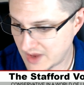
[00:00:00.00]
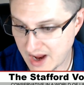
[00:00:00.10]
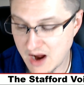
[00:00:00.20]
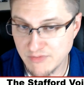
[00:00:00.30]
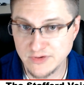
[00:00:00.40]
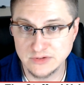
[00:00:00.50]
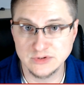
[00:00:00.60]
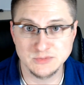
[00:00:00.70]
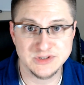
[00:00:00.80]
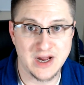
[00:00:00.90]
Every
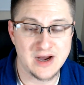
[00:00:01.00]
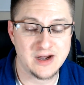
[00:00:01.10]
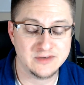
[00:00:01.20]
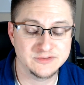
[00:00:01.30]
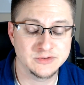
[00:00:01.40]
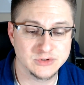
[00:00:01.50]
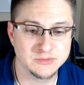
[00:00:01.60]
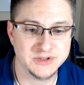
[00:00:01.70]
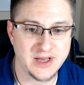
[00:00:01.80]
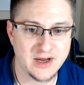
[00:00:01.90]
room in the
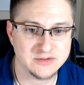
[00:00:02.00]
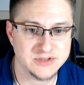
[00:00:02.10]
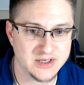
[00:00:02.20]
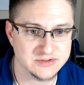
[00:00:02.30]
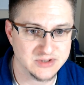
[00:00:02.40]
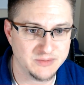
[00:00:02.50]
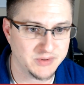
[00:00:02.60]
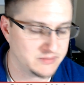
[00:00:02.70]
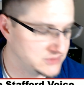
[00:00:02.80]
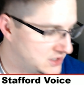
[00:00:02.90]
house has lip balm.